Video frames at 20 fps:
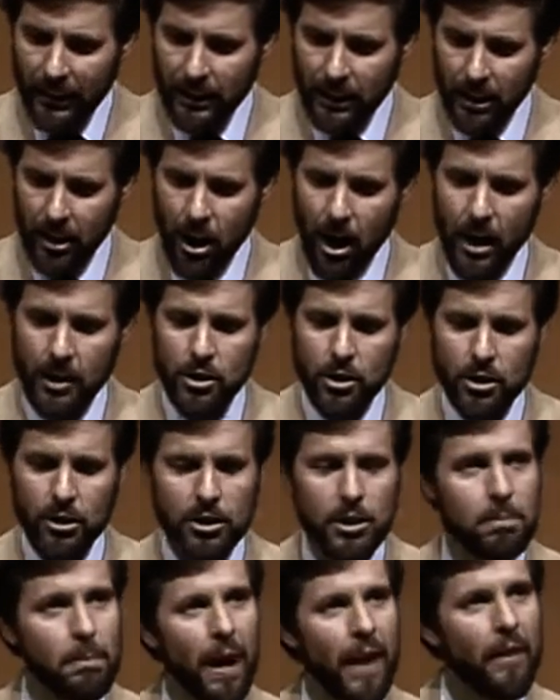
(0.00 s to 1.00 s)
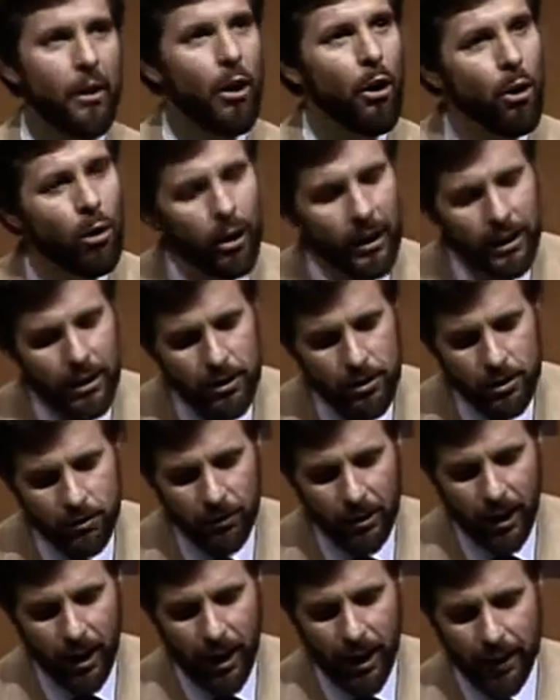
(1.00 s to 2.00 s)
the conscience by the holiness
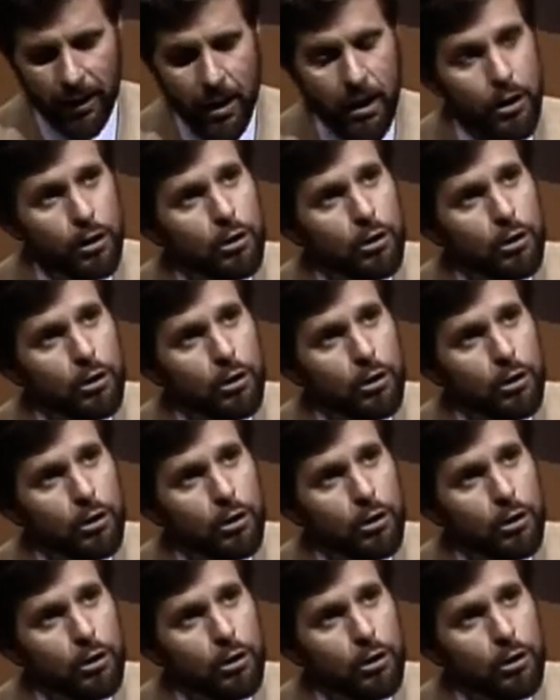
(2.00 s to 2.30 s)
of God,